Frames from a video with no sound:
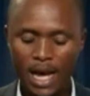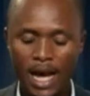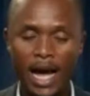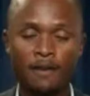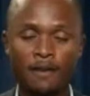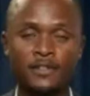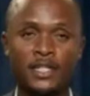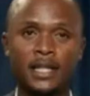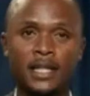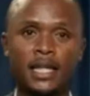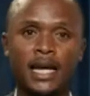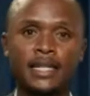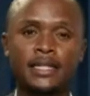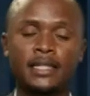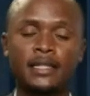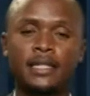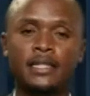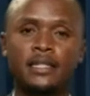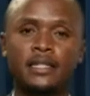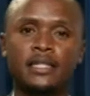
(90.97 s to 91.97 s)
After that,
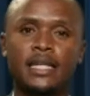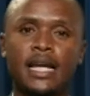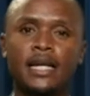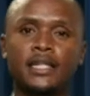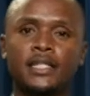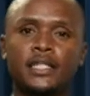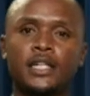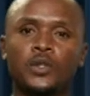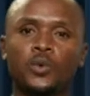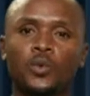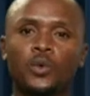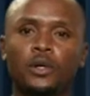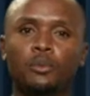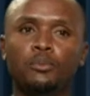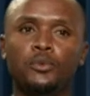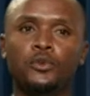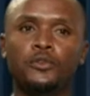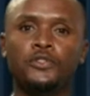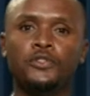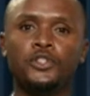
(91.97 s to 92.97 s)
the discussion will
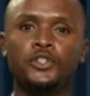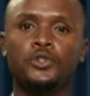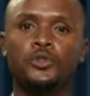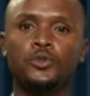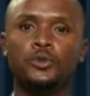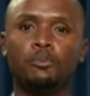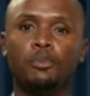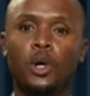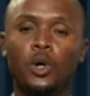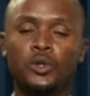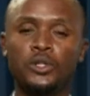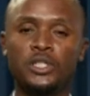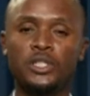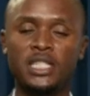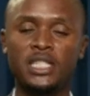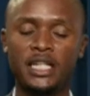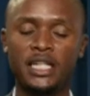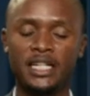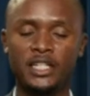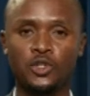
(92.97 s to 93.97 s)
move to
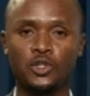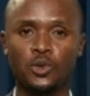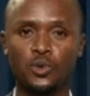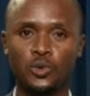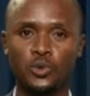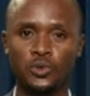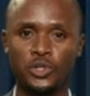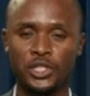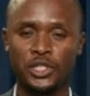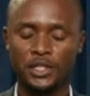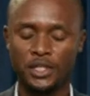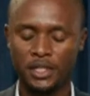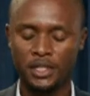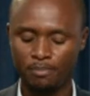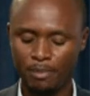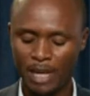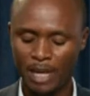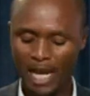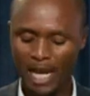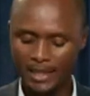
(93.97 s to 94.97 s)
policy resolutions
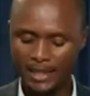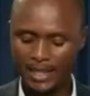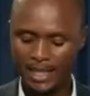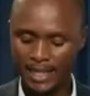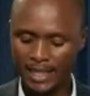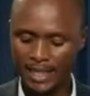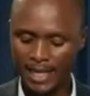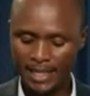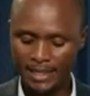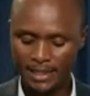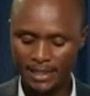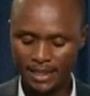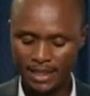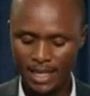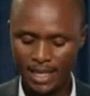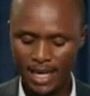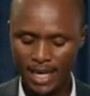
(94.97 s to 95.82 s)
by delegates.